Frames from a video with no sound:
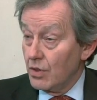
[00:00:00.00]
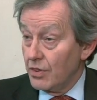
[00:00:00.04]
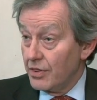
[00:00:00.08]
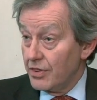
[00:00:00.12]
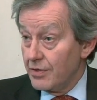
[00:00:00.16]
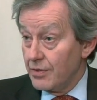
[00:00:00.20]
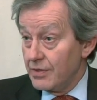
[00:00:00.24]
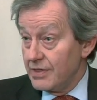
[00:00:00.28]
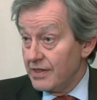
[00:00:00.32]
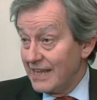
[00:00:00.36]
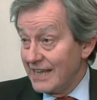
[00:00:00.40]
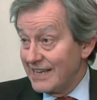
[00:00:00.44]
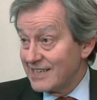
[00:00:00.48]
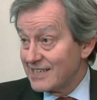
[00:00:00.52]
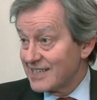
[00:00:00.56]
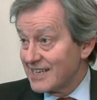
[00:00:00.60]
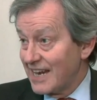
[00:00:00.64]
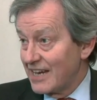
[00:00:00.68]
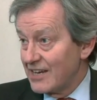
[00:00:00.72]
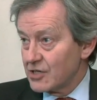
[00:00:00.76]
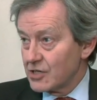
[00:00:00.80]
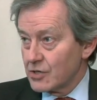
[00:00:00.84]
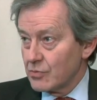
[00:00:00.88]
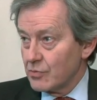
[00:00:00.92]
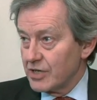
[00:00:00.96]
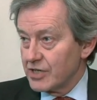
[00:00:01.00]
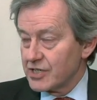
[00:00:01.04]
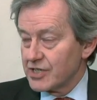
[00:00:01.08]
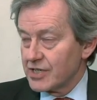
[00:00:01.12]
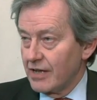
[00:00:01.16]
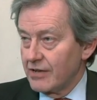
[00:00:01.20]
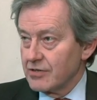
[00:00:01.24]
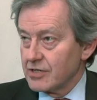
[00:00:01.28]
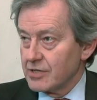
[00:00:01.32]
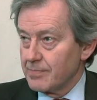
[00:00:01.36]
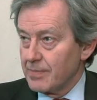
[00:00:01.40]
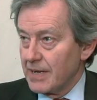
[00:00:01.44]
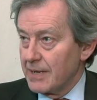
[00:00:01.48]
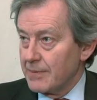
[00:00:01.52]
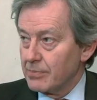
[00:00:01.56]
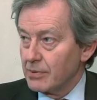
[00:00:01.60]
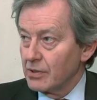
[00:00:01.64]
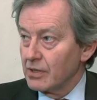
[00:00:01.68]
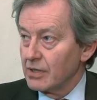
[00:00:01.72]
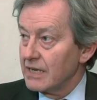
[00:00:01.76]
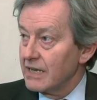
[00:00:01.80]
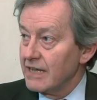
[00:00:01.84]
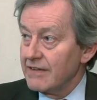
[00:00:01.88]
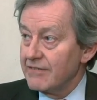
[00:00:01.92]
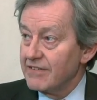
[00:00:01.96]
the extent to which those people
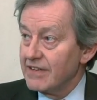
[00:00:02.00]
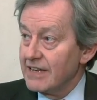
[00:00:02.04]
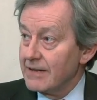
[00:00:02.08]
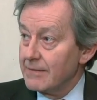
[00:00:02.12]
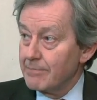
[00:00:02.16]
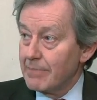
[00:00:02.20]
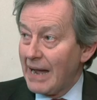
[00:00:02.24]
live in